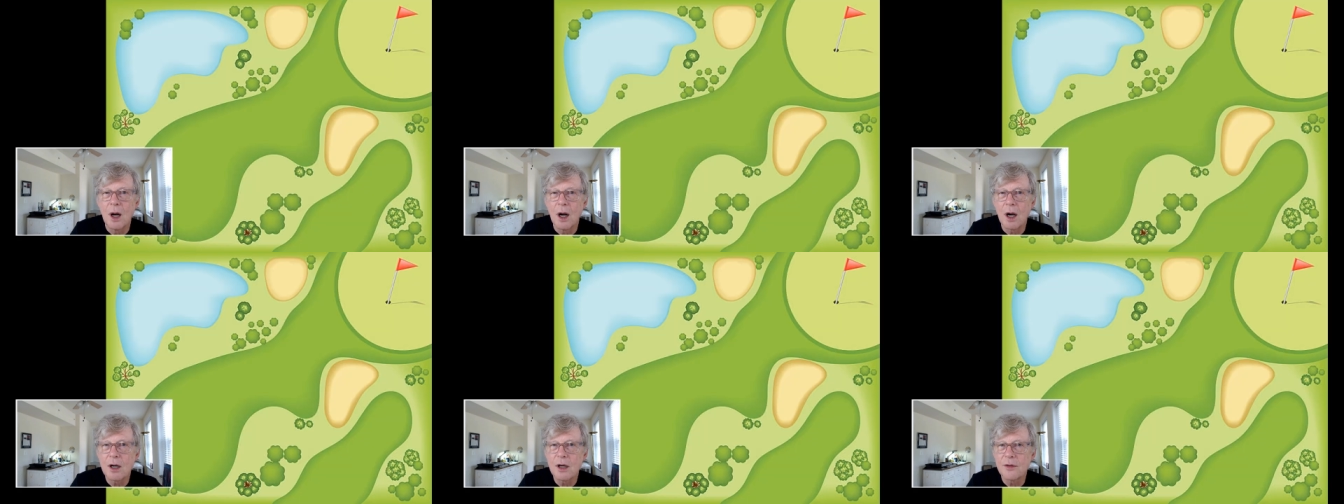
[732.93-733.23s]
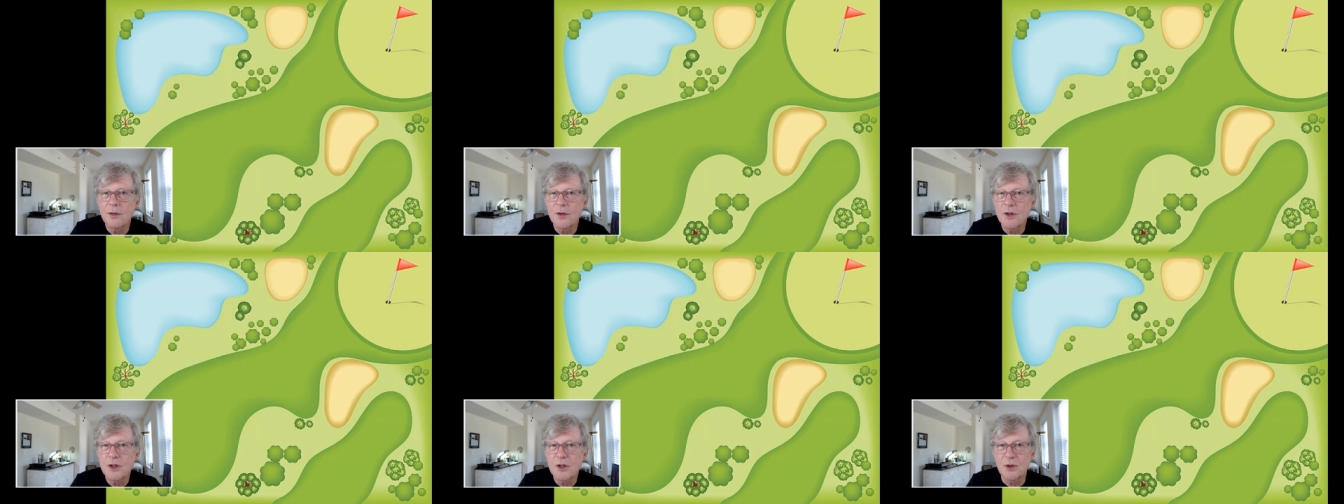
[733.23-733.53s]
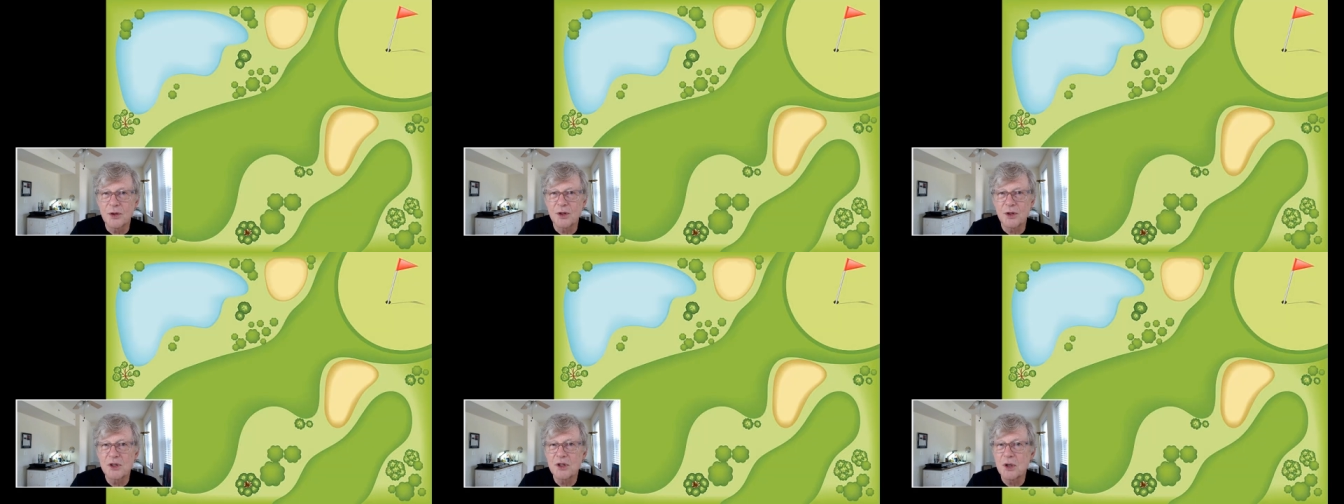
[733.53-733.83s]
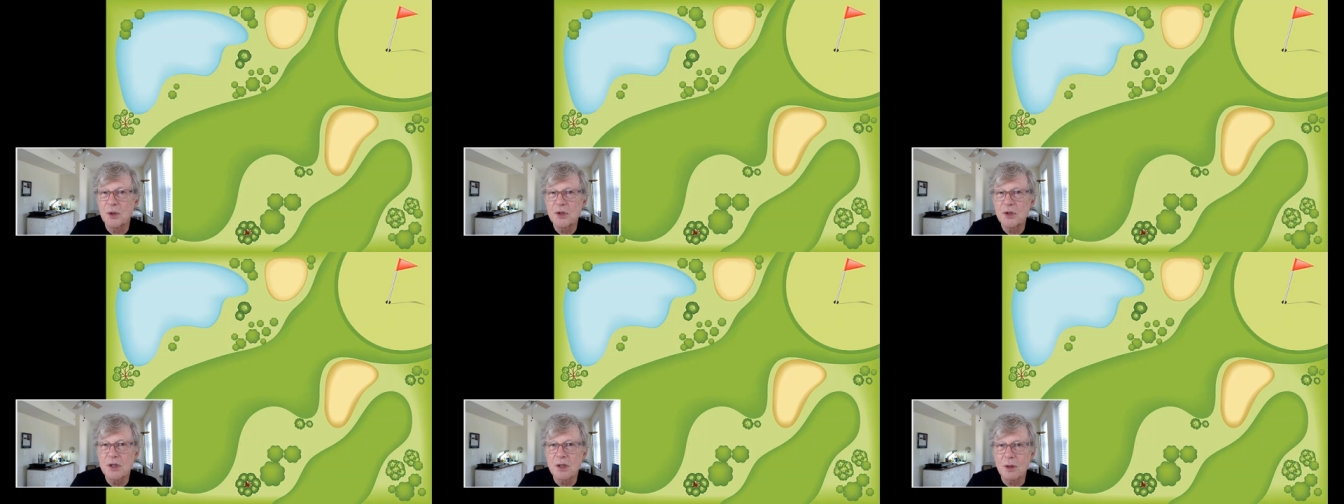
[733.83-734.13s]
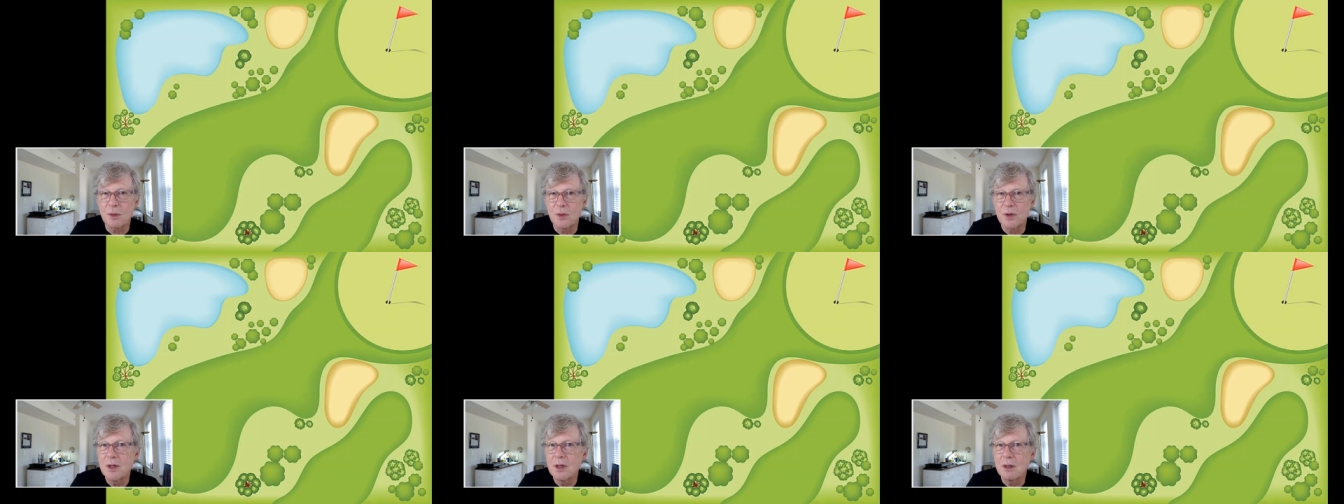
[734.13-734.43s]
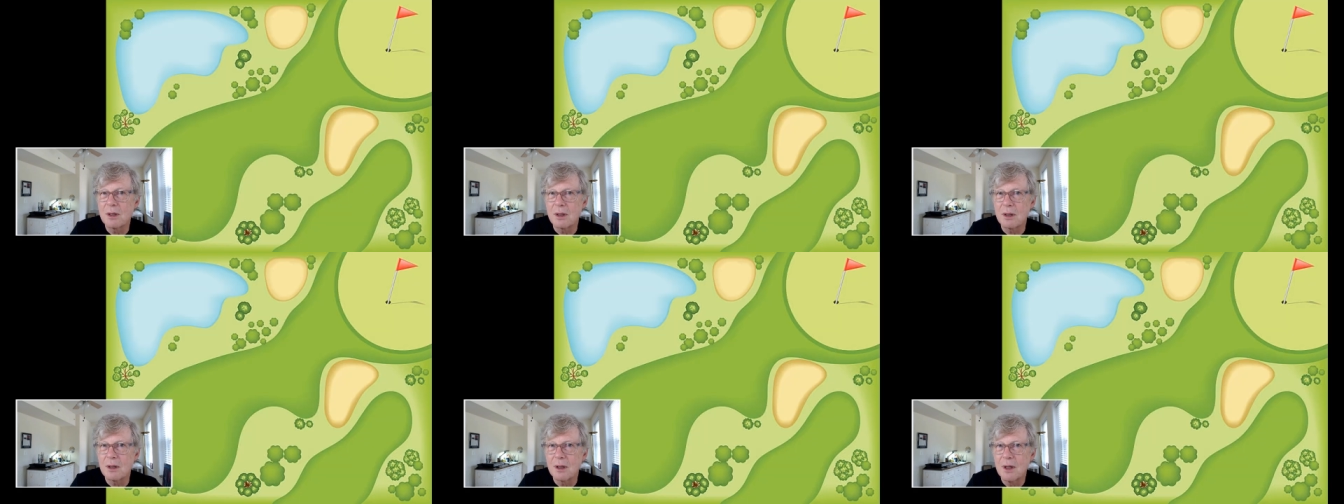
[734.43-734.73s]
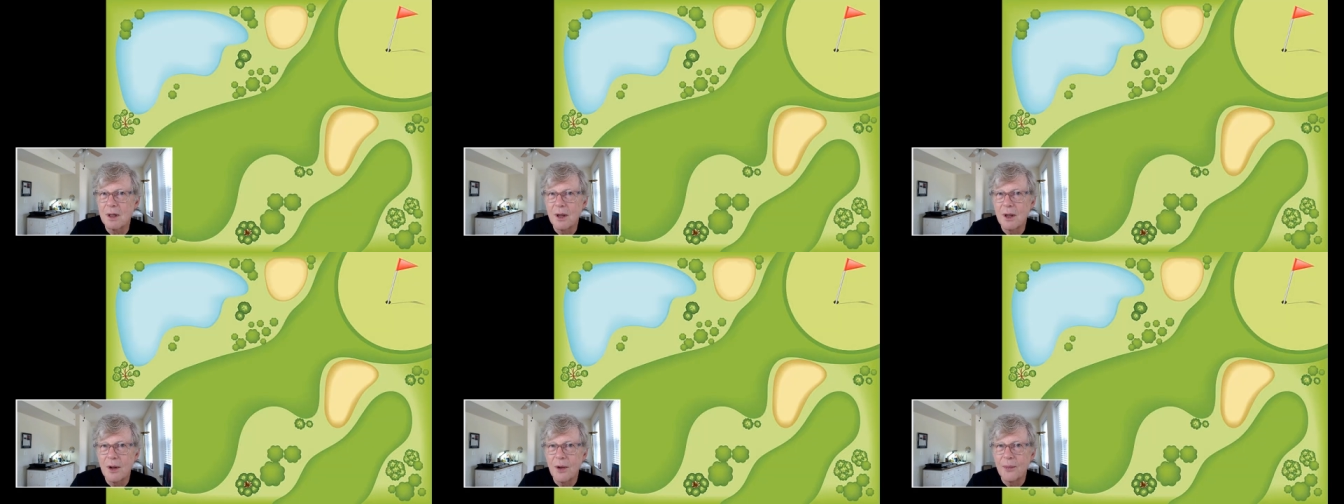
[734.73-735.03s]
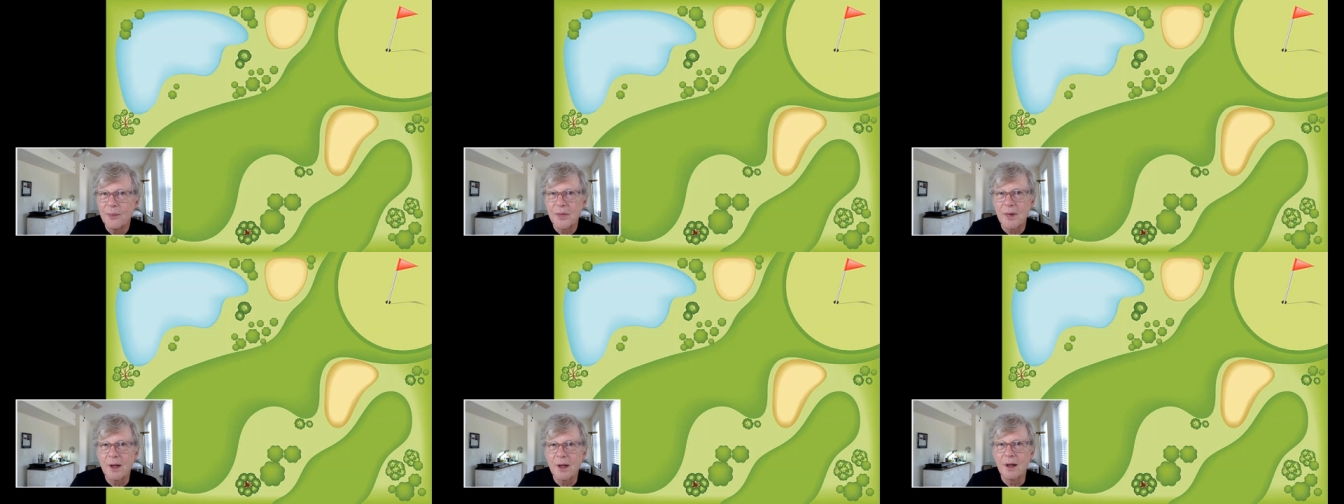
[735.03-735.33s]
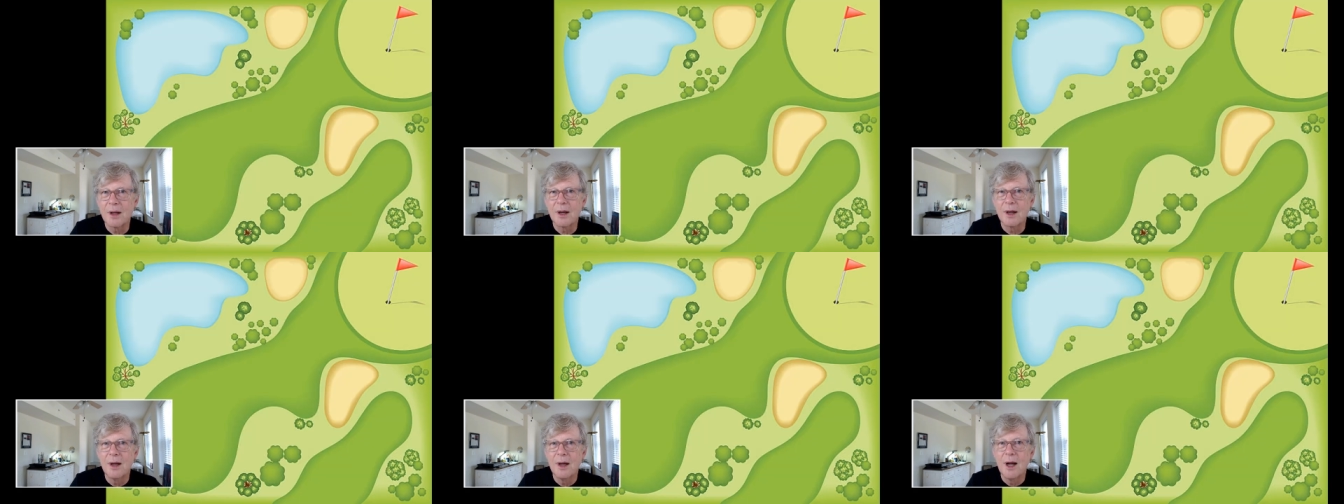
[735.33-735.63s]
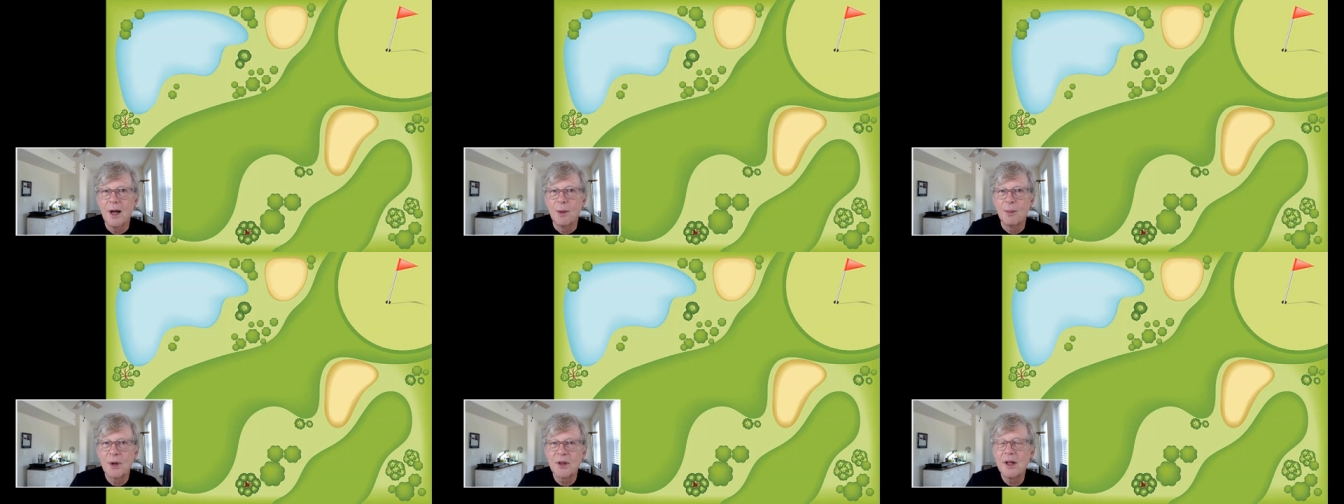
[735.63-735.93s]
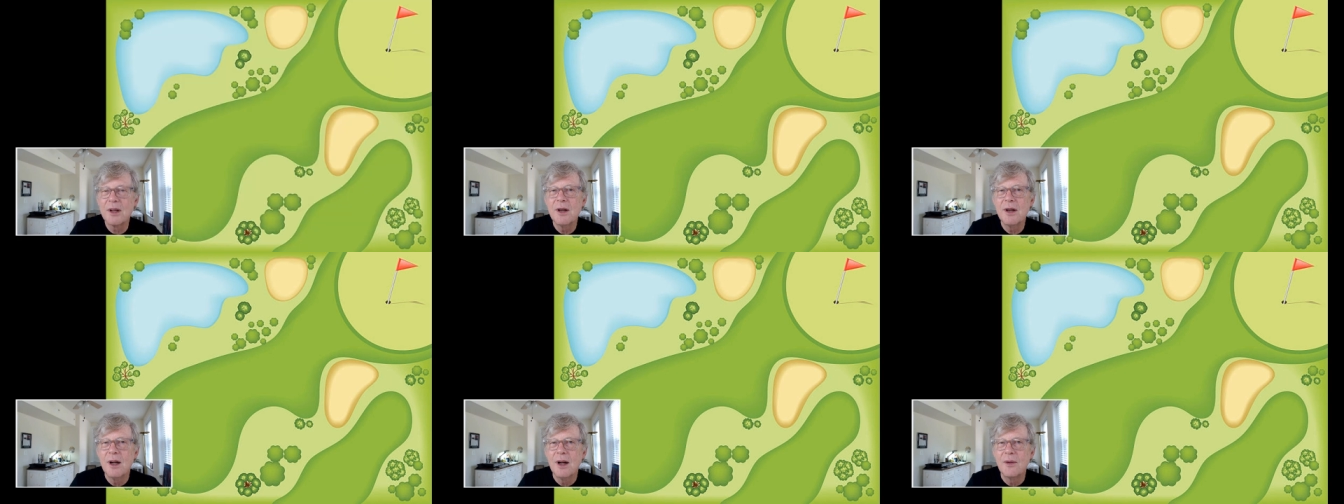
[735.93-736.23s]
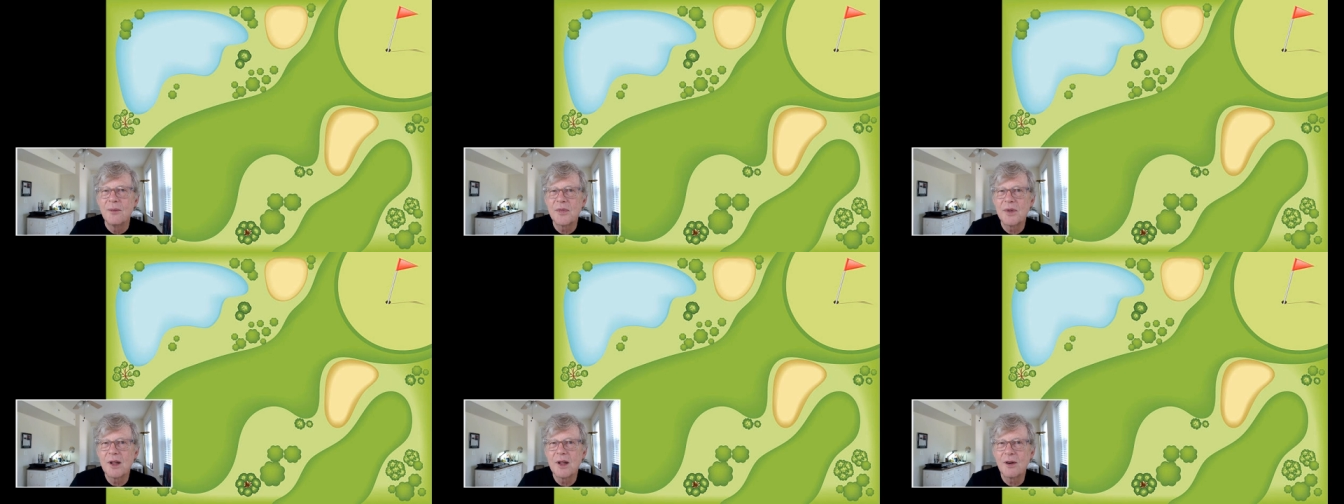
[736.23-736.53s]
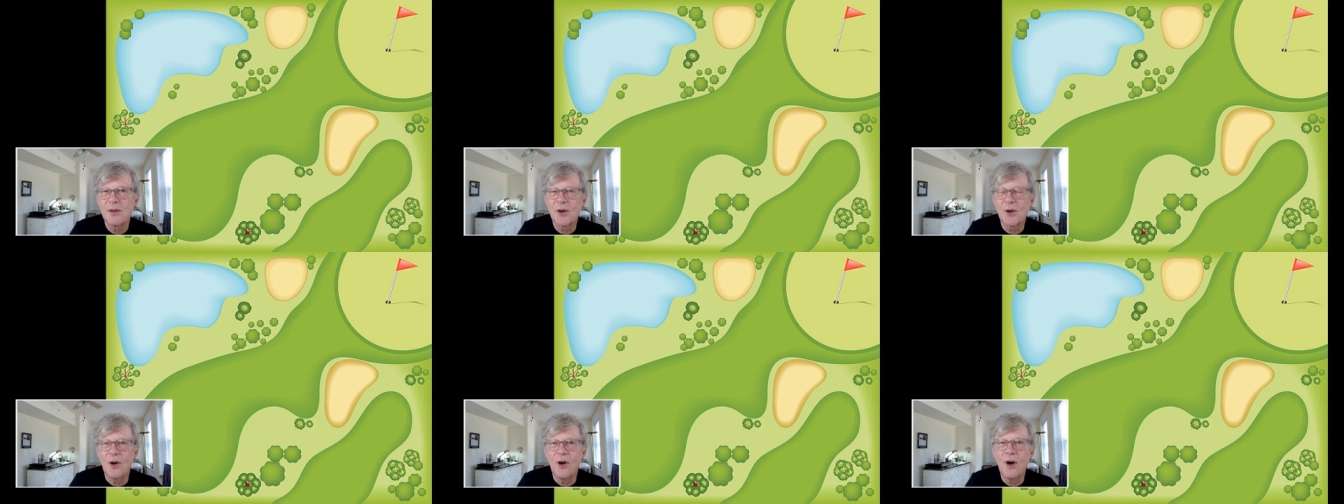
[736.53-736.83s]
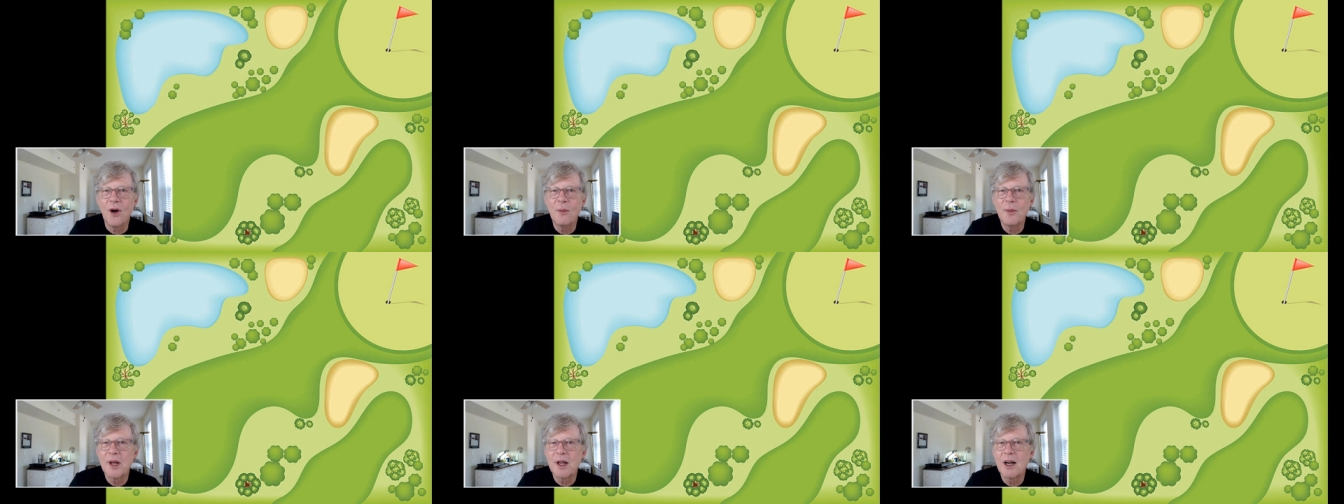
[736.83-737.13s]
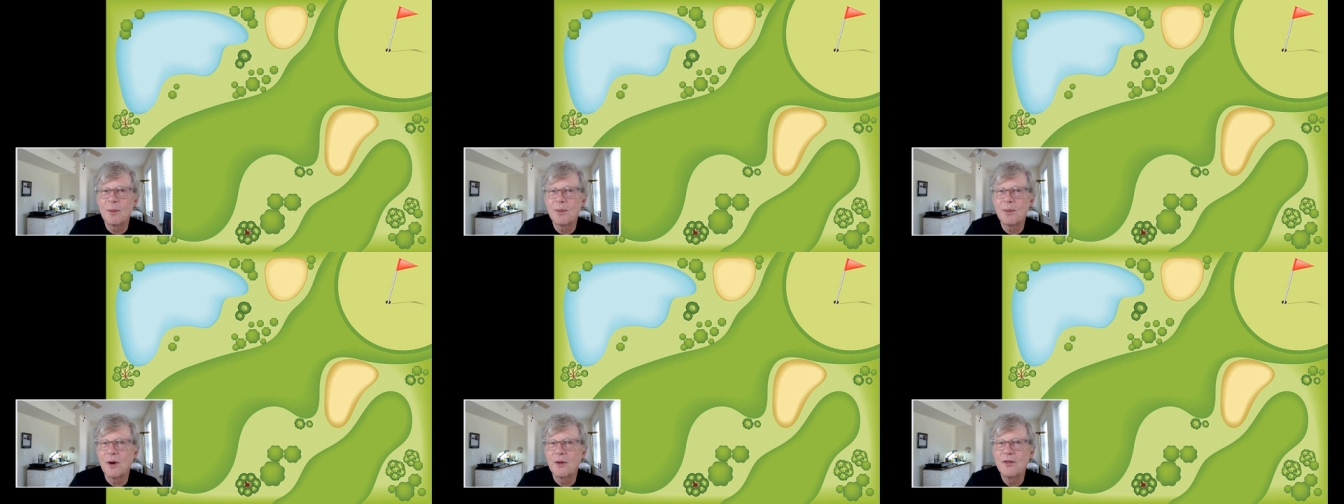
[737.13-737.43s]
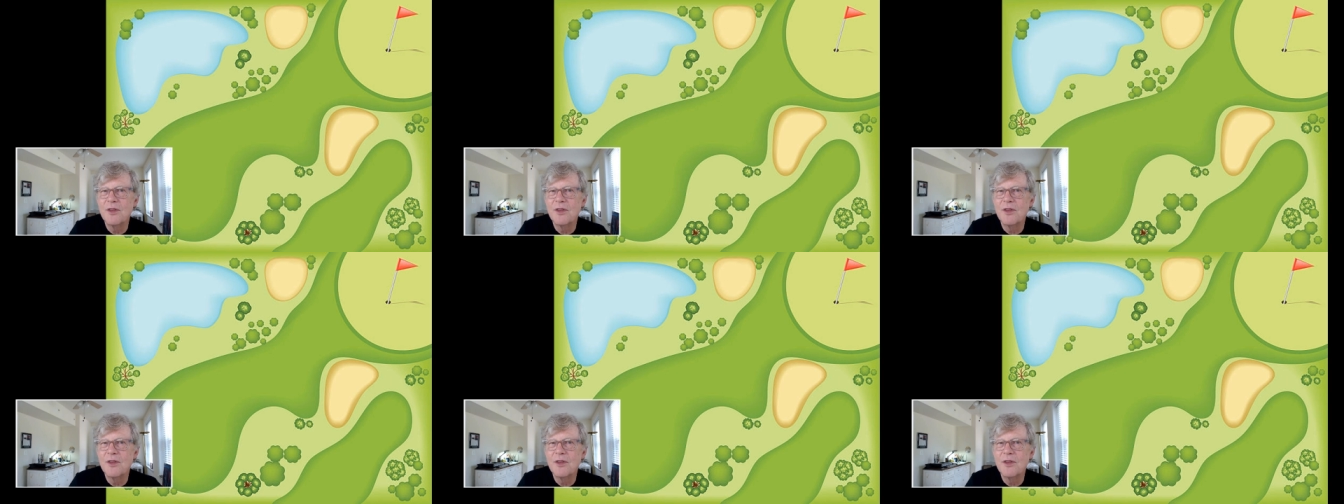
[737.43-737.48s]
artificial, they're so surreal. But then you know, they're all made up of